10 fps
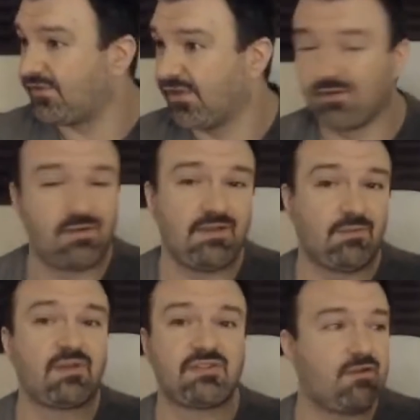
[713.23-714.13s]
it's literally
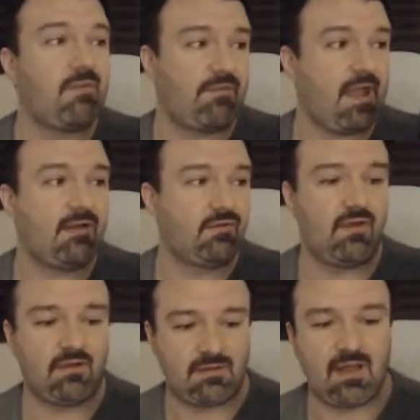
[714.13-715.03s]
the worst stream I've had in a
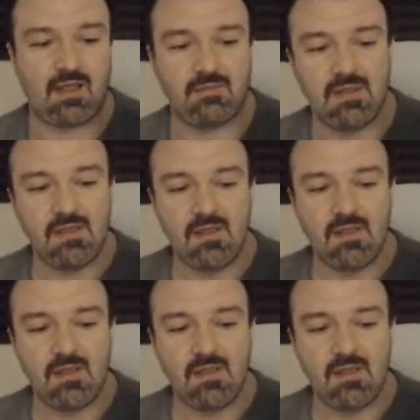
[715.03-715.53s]
long time.